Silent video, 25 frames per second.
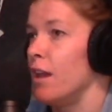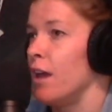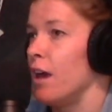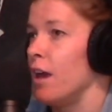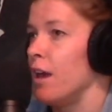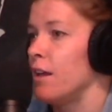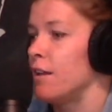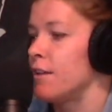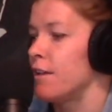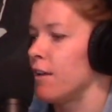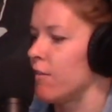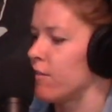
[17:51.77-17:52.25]

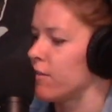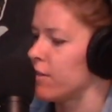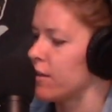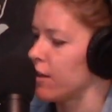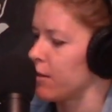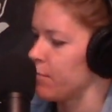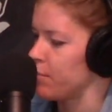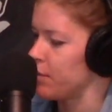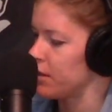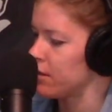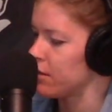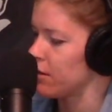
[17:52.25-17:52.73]
like, Sarah
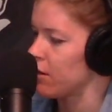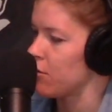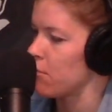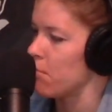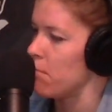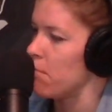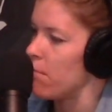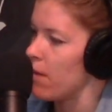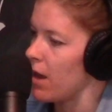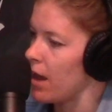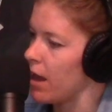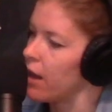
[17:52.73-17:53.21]
Sigmund's daughter
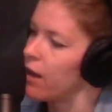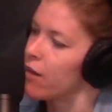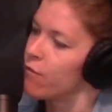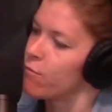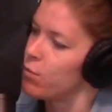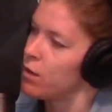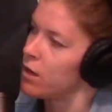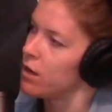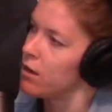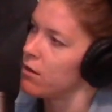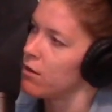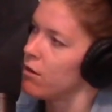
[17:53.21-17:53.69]
may have
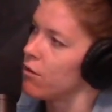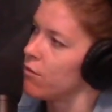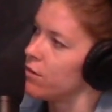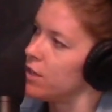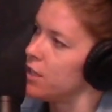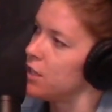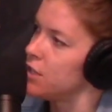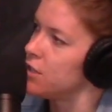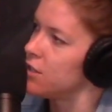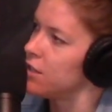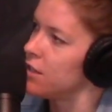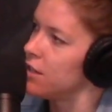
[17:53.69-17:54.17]
been in our
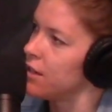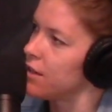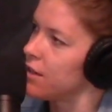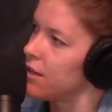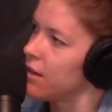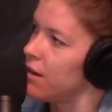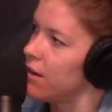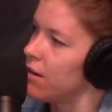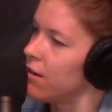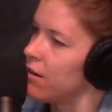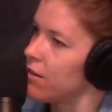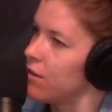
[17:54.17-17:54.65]
region this
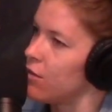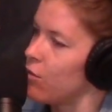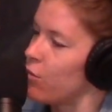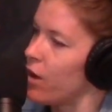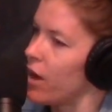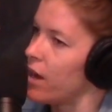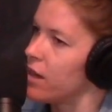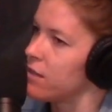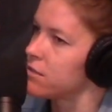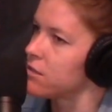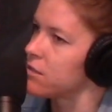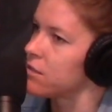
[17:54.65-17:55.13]
year, the
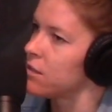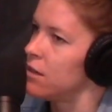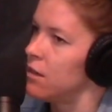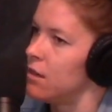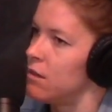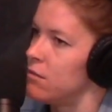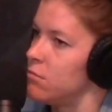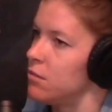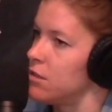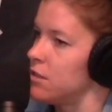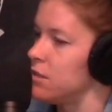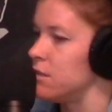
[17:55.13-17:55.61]
West,
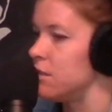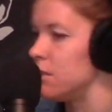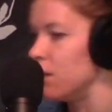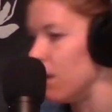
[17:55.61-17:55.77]
but she's